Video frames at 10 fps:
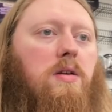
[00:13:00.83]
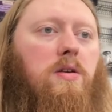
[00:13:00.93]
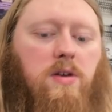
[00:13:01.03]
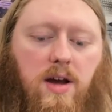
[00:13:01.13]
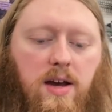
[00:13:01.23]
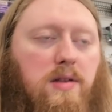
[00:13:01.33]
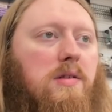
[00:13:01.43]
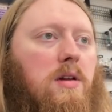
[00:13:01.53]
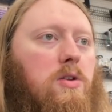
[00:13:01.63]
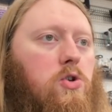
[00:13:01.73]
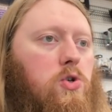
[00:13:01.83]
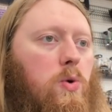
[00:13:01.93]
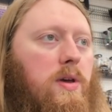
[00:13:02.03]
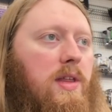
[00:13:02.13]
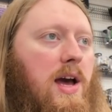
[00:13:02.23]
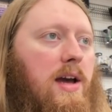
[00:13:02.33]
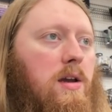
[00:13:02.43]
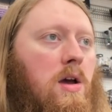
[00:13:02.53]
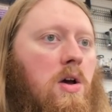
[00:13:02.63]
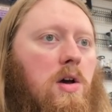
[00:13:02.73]
I know you guys enjoy that.
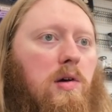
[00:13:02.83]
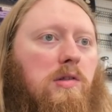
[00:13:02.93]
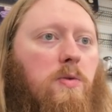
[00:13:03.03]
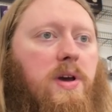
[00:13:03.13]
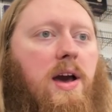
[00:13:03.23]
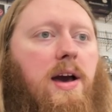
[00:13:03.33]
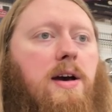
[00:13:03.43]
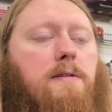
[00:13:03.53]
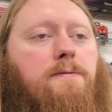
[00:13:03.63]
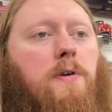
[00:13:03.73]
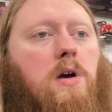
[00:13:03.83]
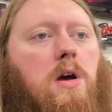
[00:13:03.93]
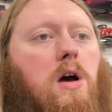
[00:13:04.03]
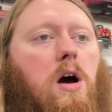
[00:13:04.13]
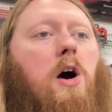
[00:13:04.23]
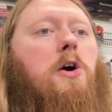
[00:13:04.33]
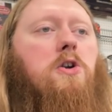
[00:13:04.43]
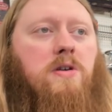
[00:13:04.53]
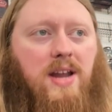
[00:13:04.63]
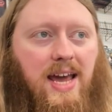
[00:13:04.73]
So we have one
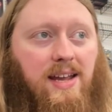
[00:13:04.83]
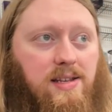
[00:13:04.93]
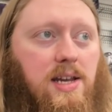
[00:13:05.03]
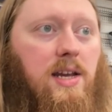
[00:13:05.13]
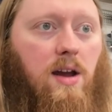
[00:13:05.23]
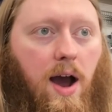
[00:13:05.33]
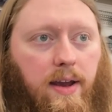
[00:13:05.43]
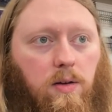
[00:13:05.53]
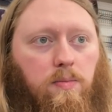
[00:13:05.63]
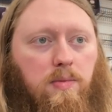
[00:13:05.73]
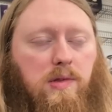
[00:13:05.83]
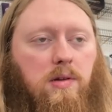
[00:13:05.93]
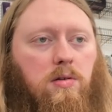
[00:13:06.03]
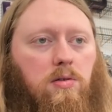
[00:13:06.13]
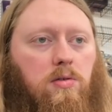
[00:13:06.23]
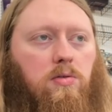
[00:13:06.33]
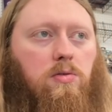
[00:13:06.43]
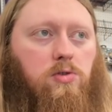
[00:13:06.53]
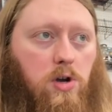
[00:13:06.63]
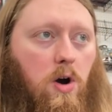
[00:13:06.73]
hundred eighteen items
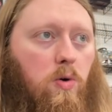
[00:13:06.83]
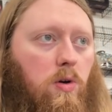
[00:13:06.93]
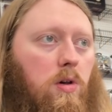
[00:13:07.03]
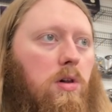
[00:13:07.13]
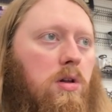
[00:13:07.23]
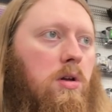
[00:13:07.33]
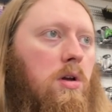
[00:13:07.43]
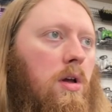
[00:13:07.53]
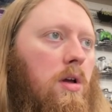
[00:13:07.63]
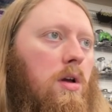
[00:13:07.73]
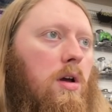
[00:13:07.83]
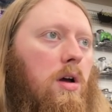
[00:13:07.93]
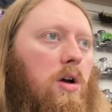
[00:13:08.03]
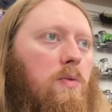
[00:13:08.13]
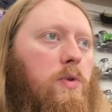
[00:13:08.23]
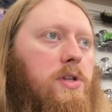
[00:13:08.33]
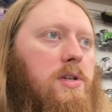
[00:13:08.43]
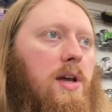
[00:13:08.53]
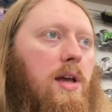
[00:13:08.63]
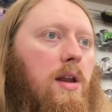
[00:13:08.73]
total. Um, we
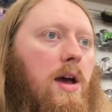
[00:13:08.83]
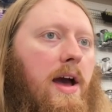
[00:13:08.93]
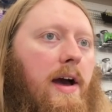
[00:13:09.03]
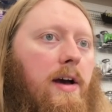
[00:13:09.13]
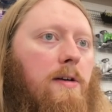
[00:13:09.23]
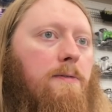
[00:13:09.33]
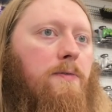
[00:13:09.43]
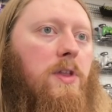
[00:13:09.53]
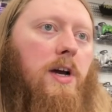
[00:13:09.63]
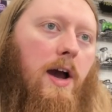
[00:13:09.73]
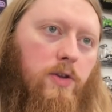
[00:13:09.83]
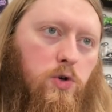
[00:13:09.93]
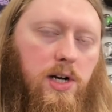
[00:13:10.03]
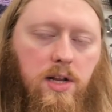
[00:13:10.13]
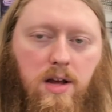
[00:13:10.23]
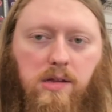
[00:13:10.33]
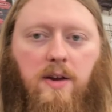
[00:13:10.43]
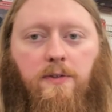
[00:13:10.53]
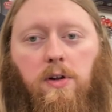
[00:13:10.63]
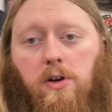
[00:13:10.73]
did have the guy that traded in that
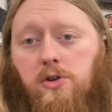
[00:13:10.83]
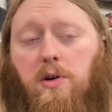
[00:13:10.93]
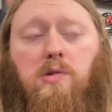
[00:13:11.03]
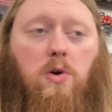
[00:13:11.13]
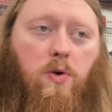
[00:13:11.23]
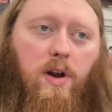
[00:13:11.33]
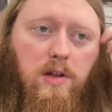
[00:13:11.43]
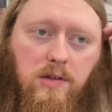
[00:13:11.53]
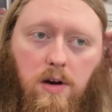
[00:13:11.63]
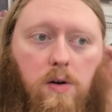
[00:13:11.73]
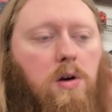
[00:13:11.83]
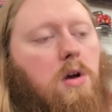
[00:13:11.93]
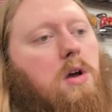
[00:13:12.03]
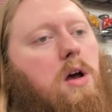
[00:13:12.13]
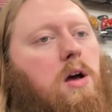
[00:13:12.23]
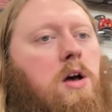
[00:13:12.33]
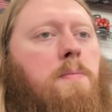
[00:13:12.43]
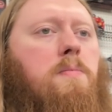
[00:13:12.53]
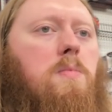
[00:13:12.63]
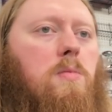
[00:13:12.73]
stuff earlier took store credit, so
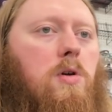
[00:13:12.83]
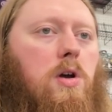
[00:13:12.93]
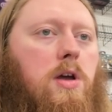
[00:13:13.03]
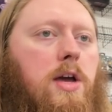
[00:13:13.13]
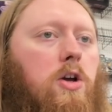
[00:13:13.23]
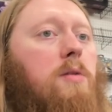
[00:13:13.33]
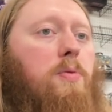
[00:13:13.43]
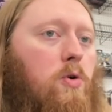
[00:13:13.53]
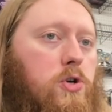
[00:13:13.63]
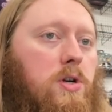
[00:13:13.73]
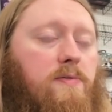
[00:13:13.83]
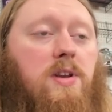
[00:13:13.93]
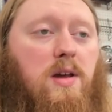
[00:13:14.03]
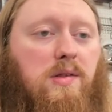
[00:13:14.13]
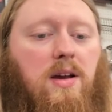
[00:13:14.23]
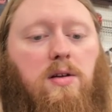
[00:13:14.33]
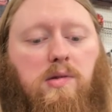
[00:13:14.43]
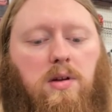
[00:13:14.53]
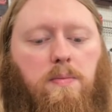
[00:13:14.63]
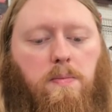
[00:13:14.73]
um, a good portion of today's sales